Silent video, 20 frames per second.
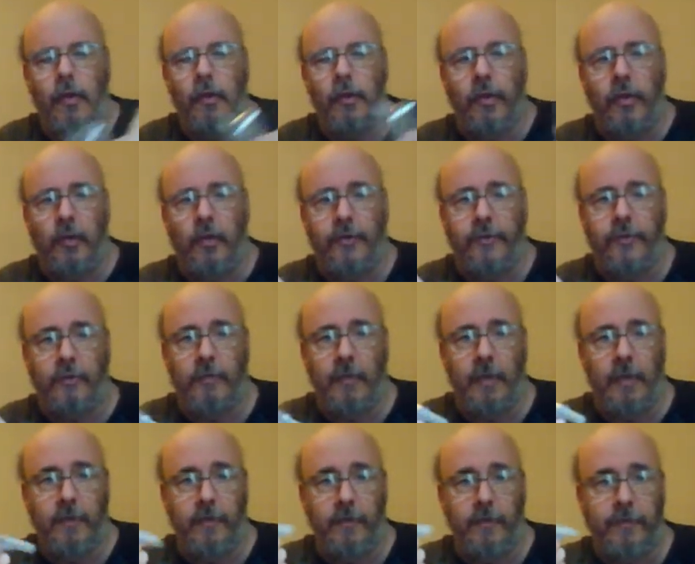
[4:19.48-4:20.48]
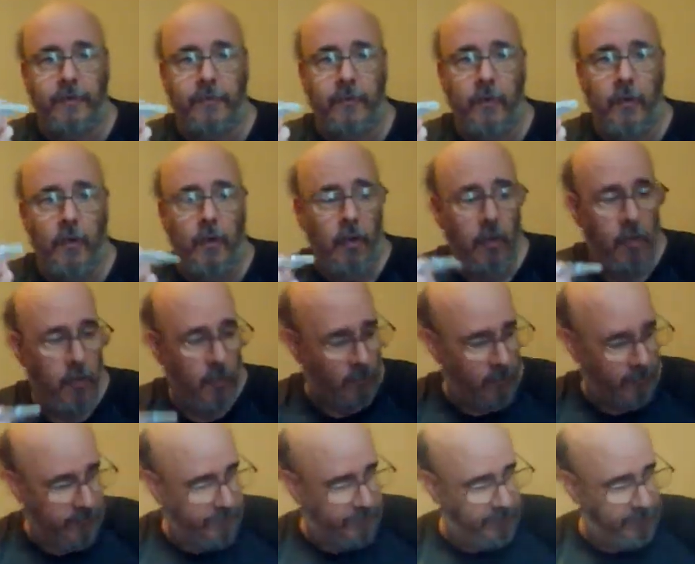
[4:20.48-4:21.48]
your syringe,
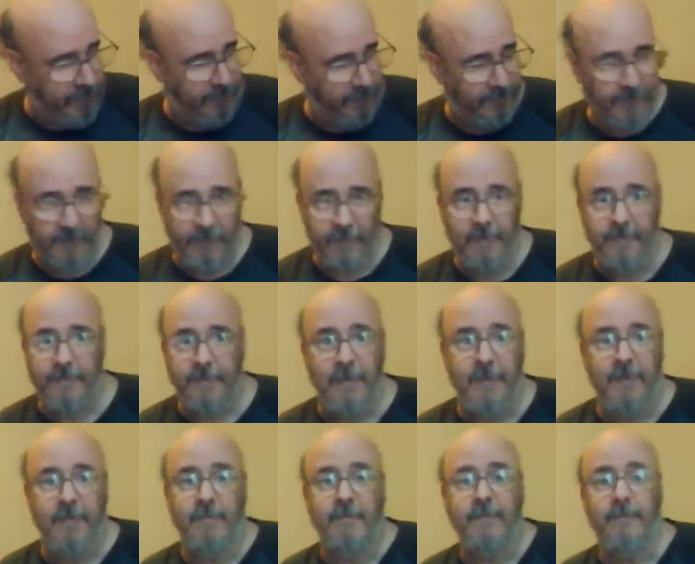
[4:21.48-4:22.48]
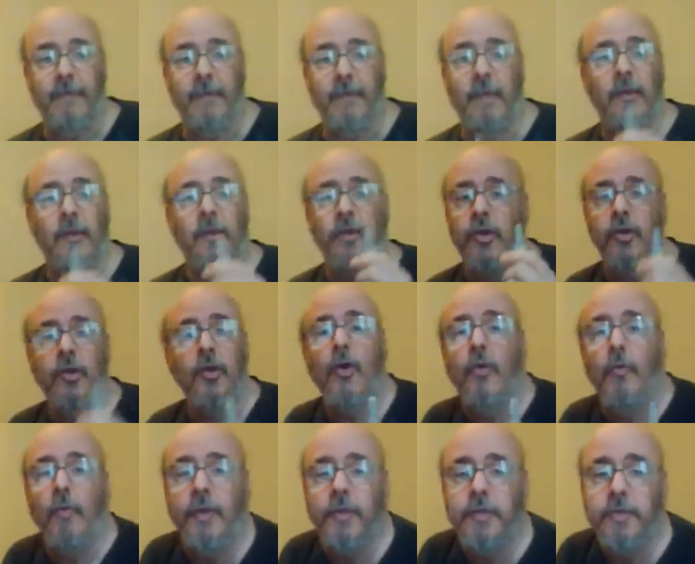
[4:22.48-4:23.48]
which means that this is in
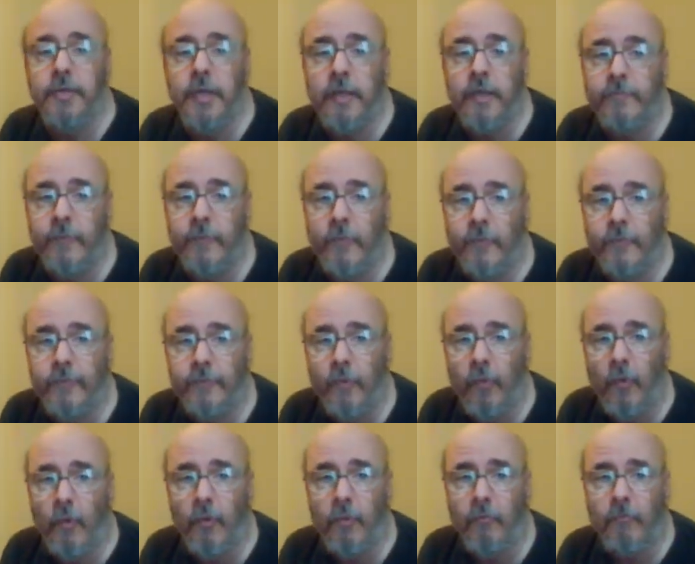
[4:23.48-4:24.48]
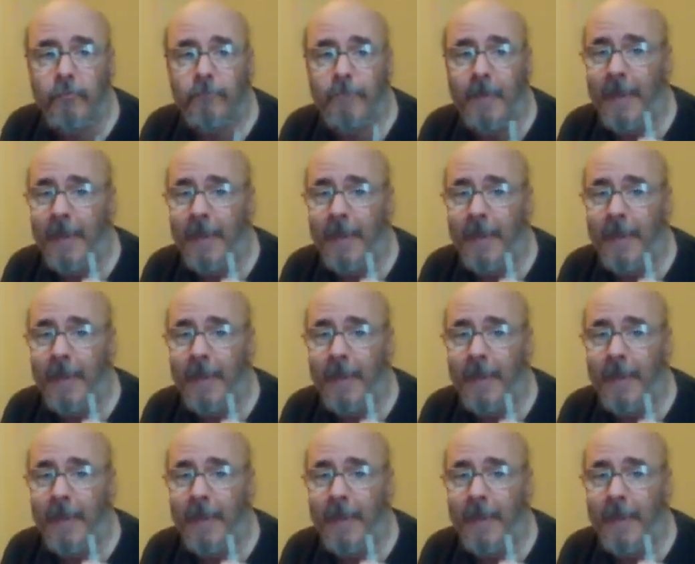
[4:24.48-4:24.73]
no way, shape, or form,